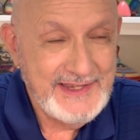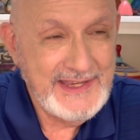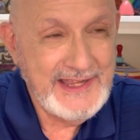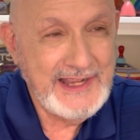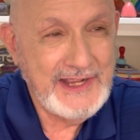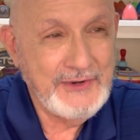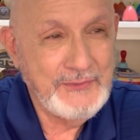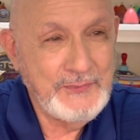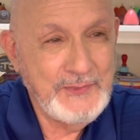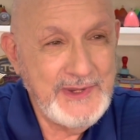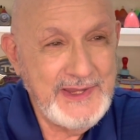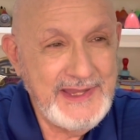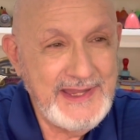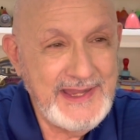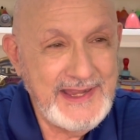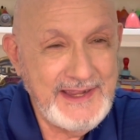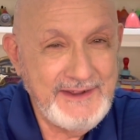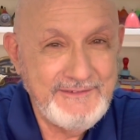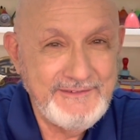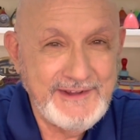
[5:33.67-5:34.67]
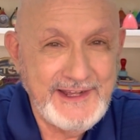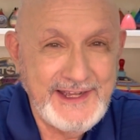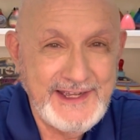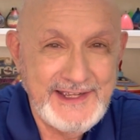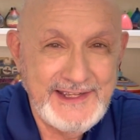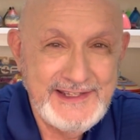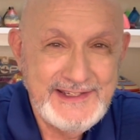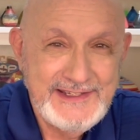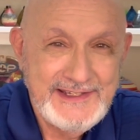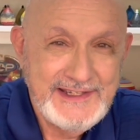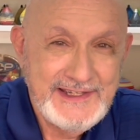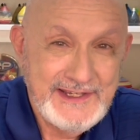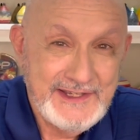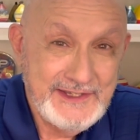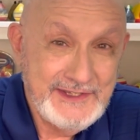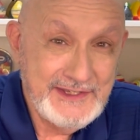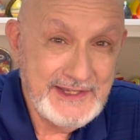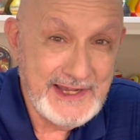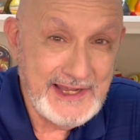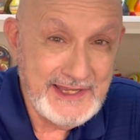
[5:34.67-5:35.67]
Now, we have
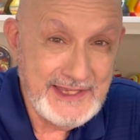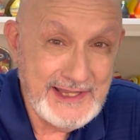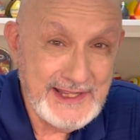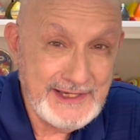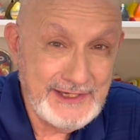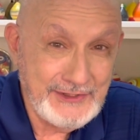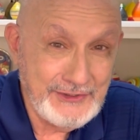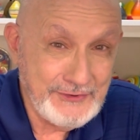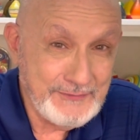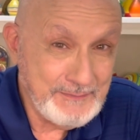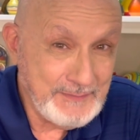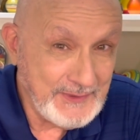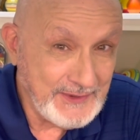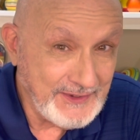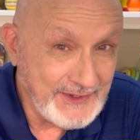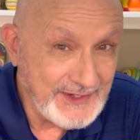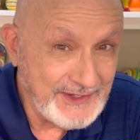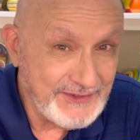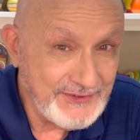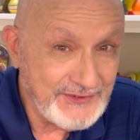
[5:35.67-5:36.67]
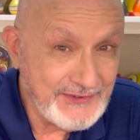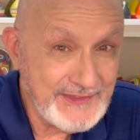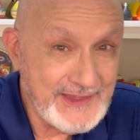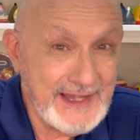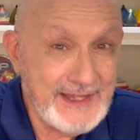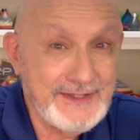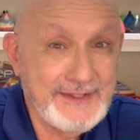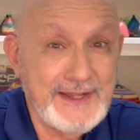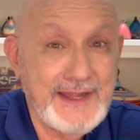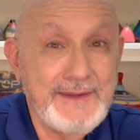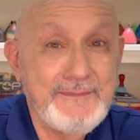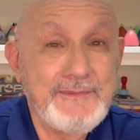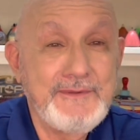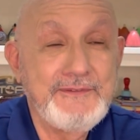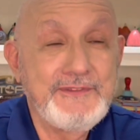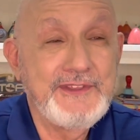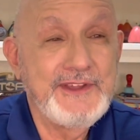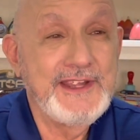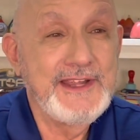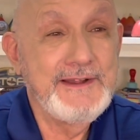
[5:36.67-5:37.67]
not yet experienced that type
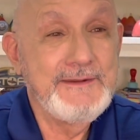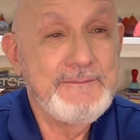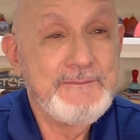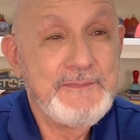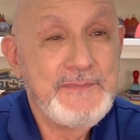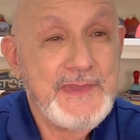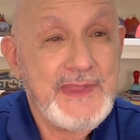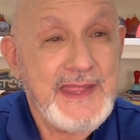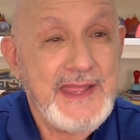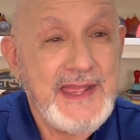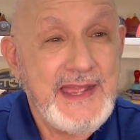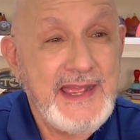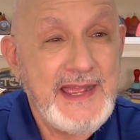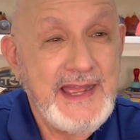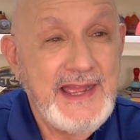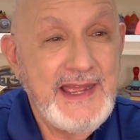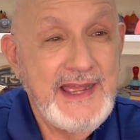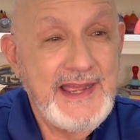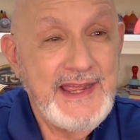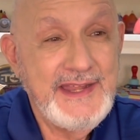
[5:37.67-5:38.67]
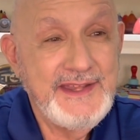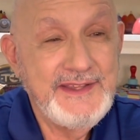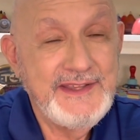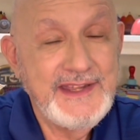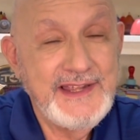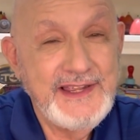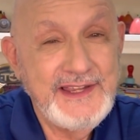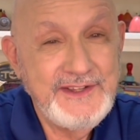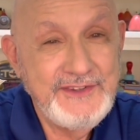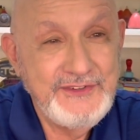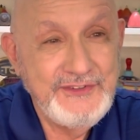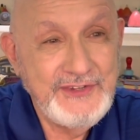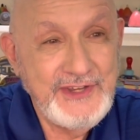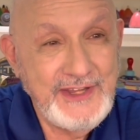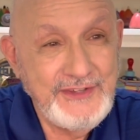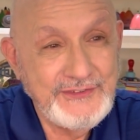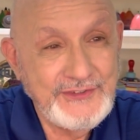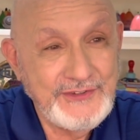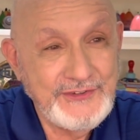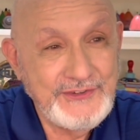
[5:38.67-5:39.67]
of thing. And
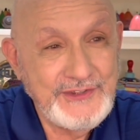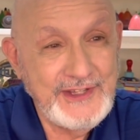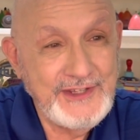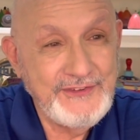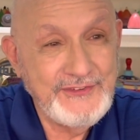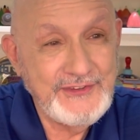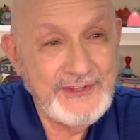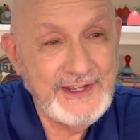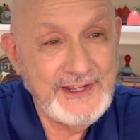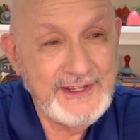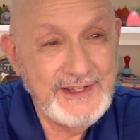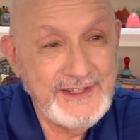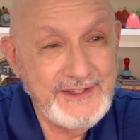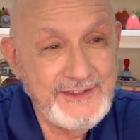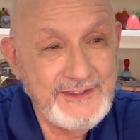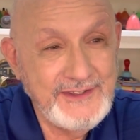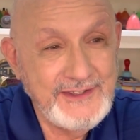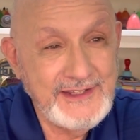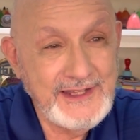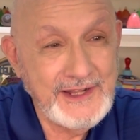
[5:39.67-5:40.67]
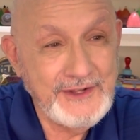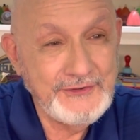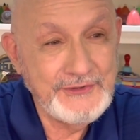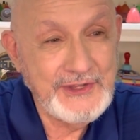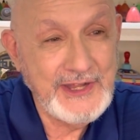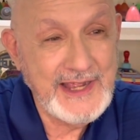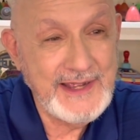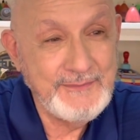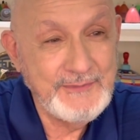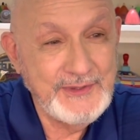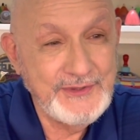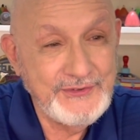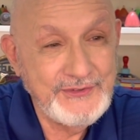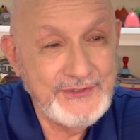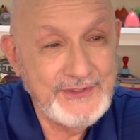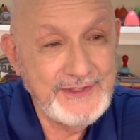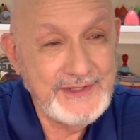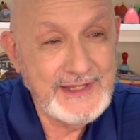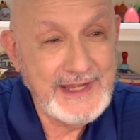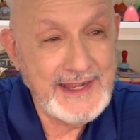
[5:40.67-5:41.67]
Jesus did tell
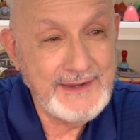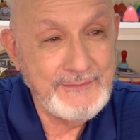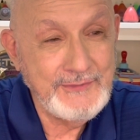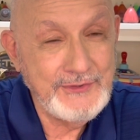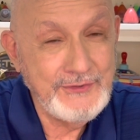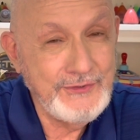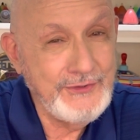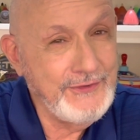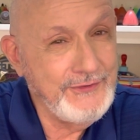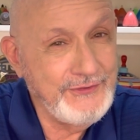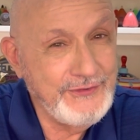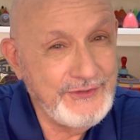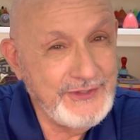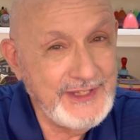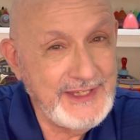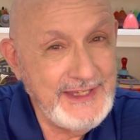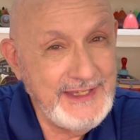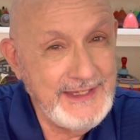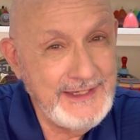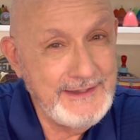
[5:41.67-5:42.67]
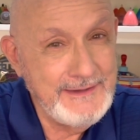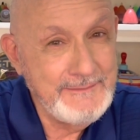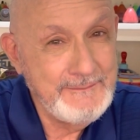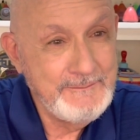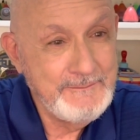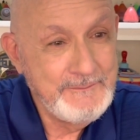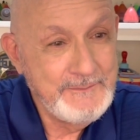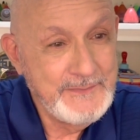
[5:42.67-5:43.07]
Thomas, Thomas, you've seen